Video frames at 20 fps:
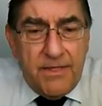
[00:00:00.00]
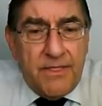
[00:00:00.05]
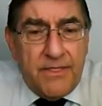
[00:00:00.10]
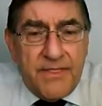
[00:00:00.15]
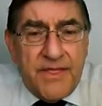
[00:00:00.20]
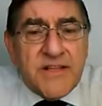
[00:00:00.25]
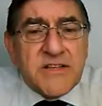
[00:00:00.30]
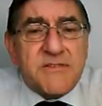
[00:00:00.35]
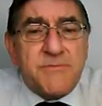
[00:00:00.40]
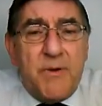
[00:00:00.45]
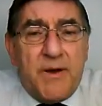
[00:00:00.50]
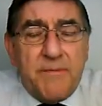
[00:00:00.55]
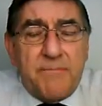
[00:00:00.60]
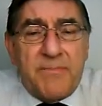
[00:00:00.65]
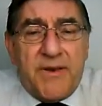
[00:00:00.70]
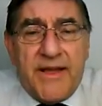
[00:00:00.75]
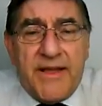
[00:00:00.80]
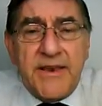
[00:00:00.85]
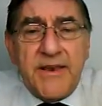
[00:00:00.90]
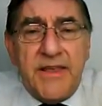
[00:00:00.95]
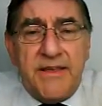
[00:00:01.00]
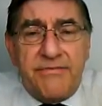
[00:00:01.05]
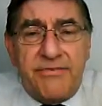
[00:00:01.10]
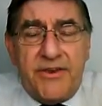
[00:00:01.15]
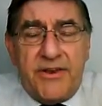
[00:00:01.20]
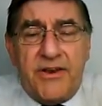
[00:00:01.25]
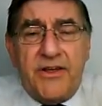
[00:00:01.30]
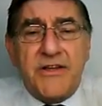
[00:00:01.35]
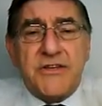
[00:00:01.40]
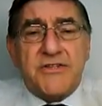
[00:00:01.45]
That's my plan. If
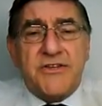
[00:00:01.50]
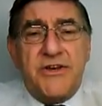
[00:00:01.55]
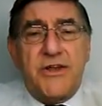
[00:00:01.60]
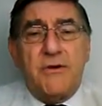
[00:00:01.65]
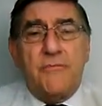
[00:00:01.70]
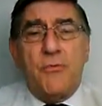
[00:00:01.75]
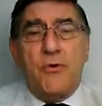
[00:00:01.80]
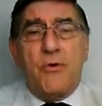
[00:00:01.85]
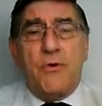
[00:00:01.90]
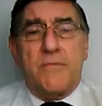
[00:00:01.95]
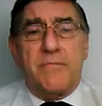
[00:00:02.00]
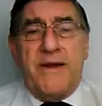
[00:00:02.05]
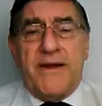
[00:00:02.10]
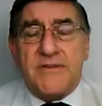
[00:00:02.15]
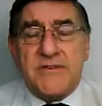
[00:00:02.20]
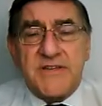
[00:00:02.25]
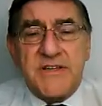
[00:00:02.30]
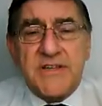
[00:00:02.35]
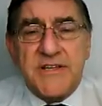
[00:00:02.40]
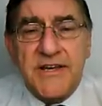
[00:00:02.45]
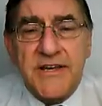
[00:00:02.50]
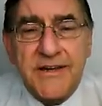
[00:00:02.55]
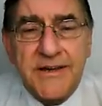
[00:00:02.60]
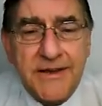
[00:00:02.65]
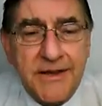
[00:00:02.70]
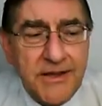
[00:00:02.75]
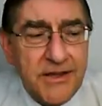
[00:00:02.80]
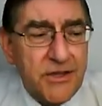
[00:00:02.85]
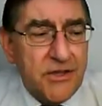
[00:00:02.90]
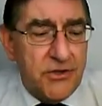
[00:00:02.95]
you'd like to know more about it,
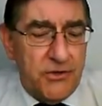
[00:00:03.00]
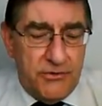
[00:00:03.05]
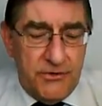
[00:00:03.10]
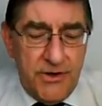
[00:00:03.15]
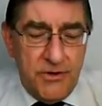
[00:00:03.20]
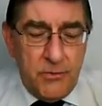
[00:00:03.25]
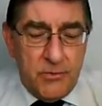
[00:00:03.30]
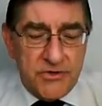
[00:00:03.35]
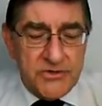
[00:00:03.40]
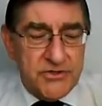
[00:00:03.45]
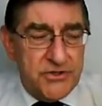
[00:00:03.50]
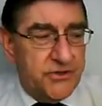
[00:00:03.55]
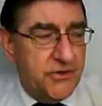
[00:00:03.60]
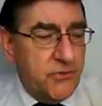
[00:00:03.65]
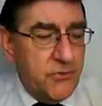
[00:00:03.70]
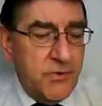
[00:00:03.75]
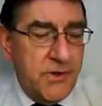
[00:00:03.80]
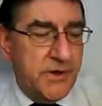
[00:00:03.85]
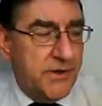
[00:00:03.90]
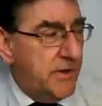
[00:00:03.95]
you know what to do.